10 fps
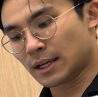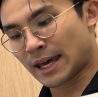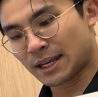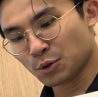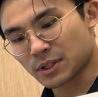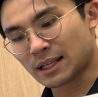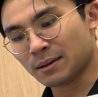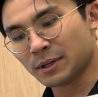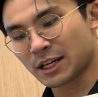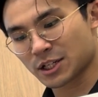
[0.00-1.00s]
Can use
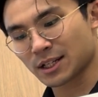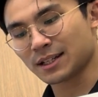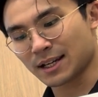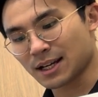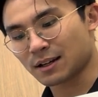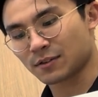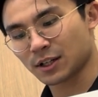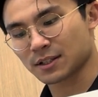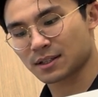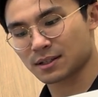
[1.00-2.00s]
elimination, yeah, of
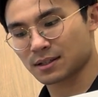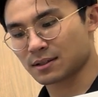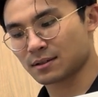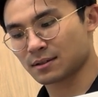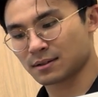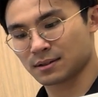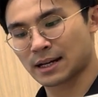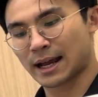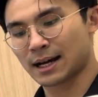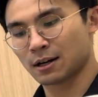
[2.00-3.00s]
course.
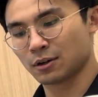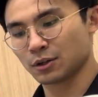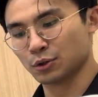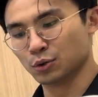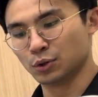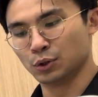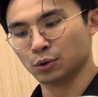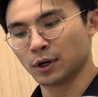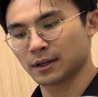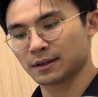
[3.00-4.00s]
Like how you
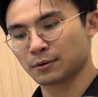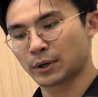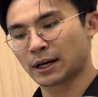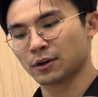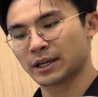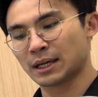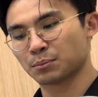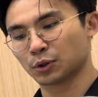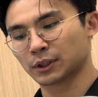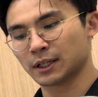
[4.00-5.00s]
cannot gain
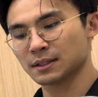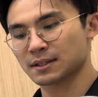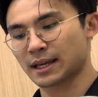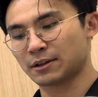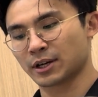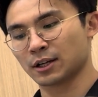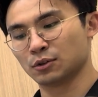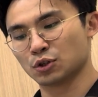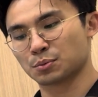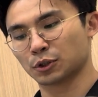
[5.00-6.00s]
protons and you
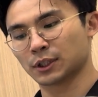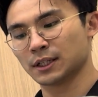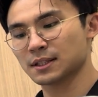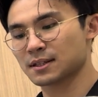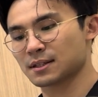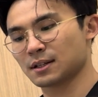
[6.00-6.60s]
cannot lose protons.